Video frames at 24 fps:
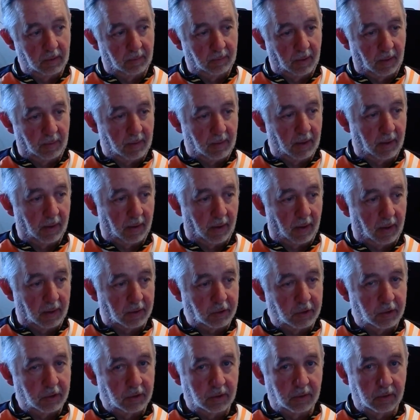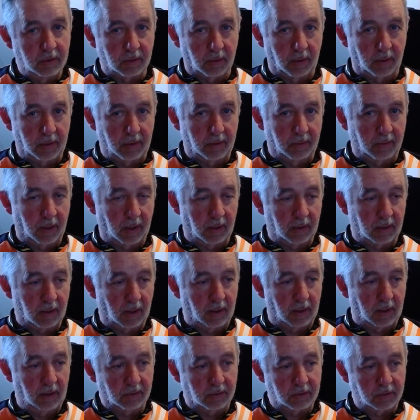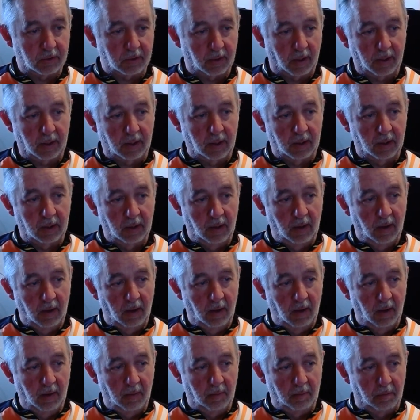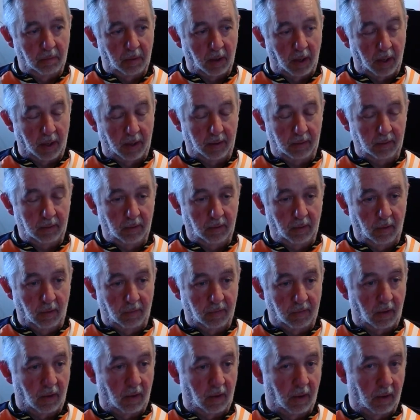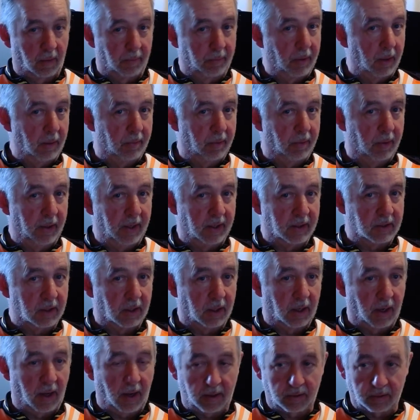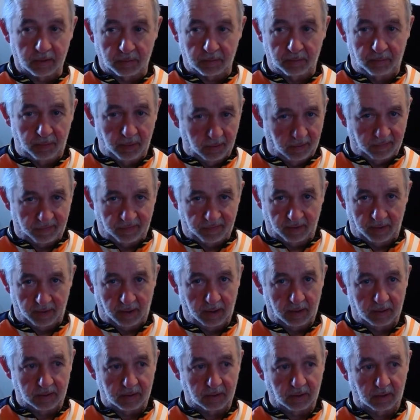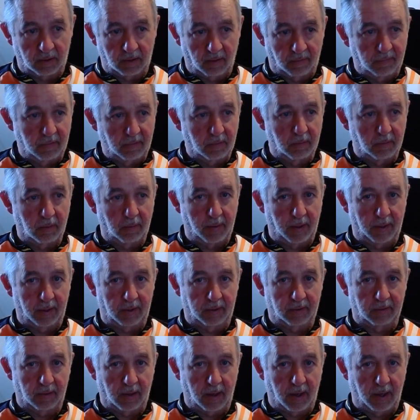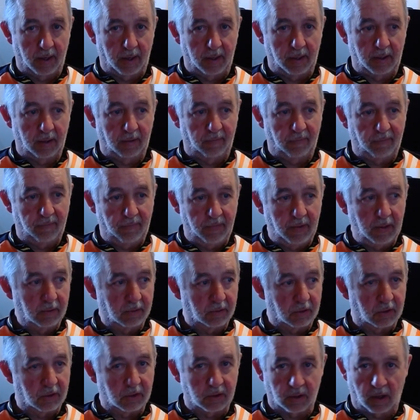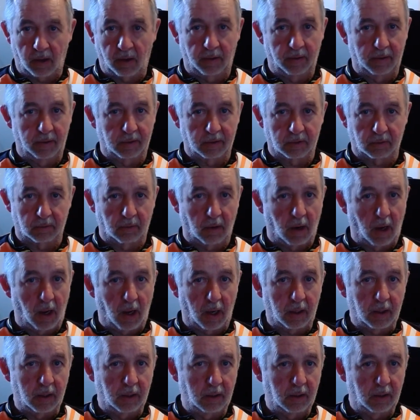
my mid arch, so I don't get that heel strike. But overall, I'm pretty pleased. It handles beautifully. It's a comfortable bike to ride. It feels solid as a rock.